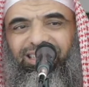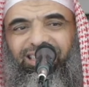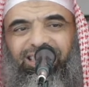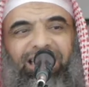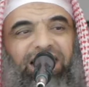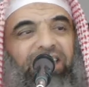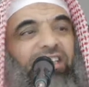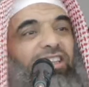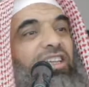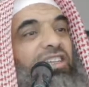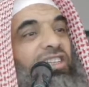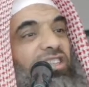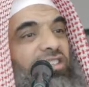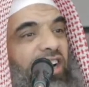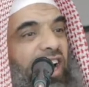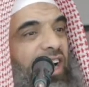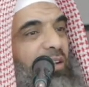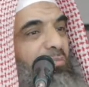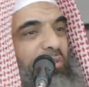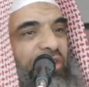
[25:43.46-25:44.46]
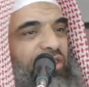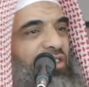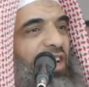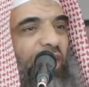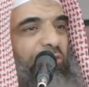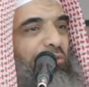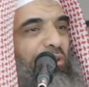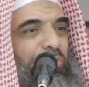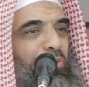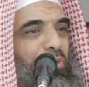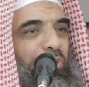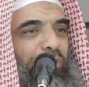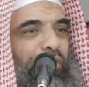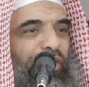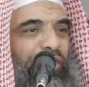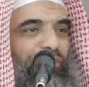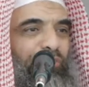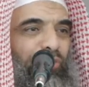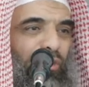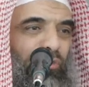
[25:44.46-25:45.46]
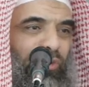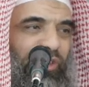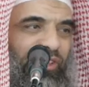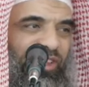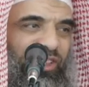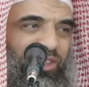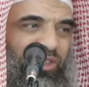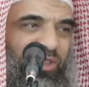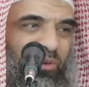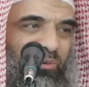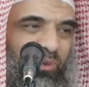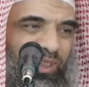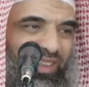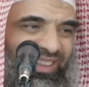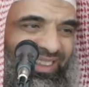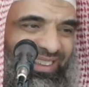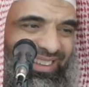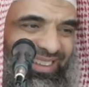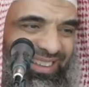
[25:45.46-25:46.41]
Then this type is not rewarded for what he's doing.